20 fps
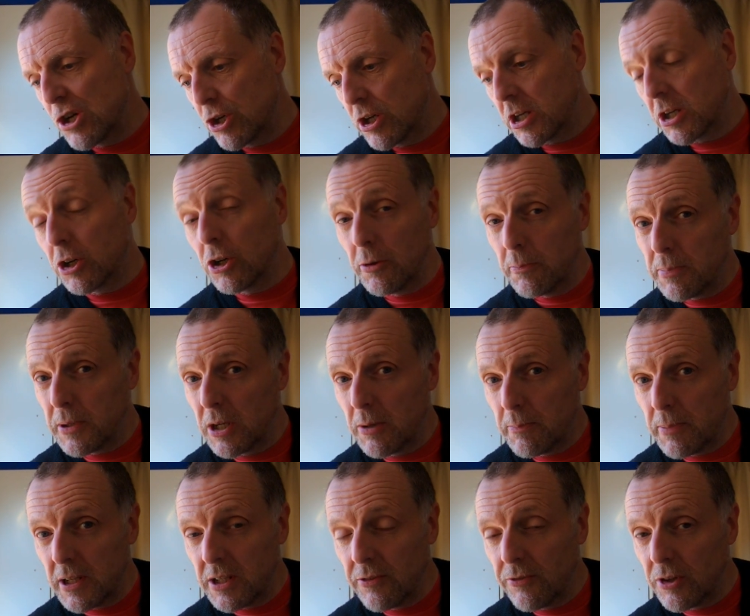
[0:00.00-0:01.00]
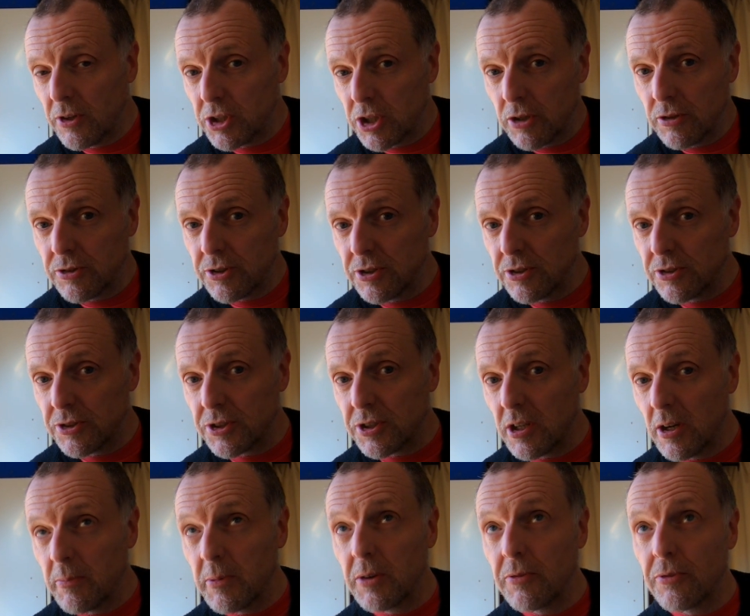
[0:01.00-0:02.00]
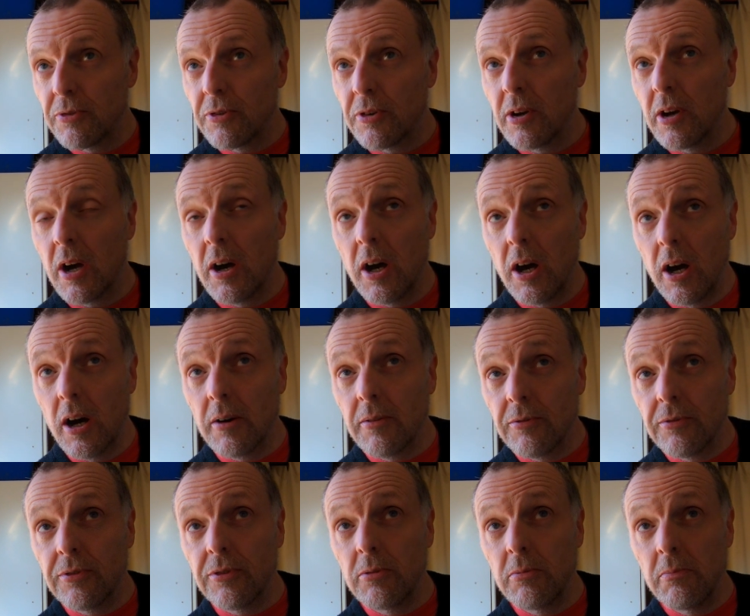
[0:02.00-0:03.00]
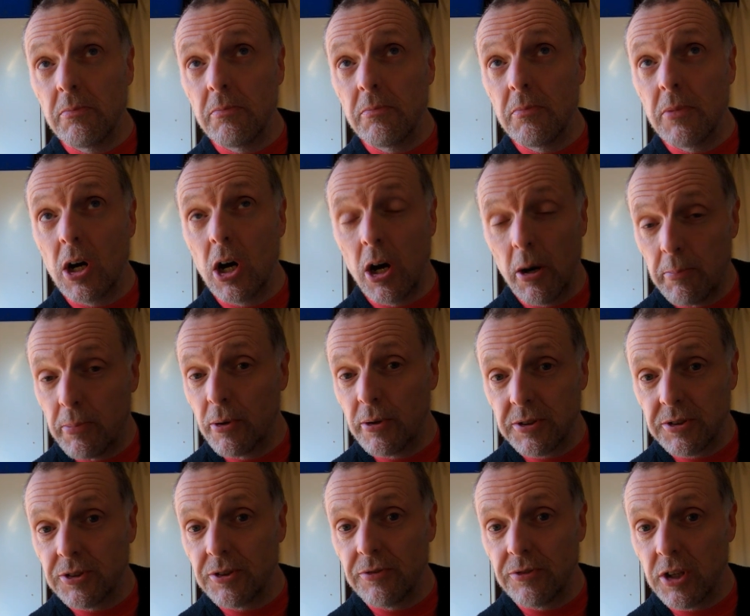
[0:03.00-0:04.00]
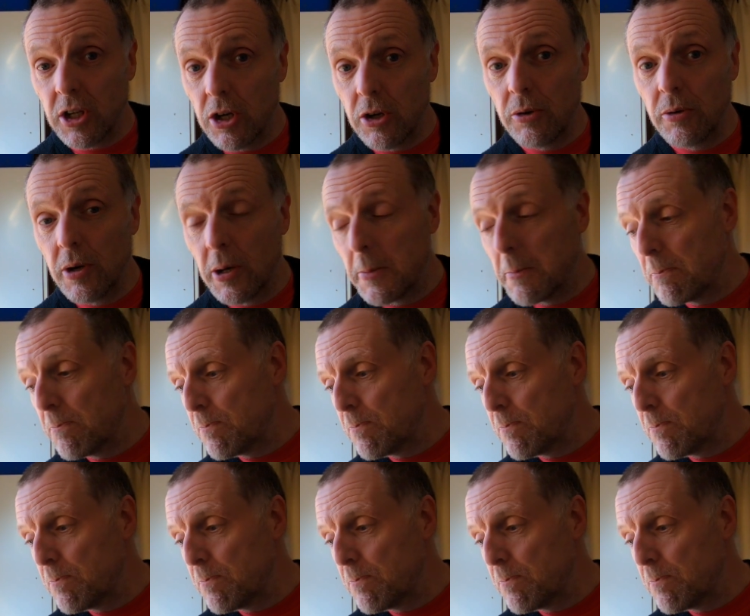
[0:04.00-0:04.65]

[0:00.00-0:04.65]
it could be a bit of a nuisance. I mean, from our point of view,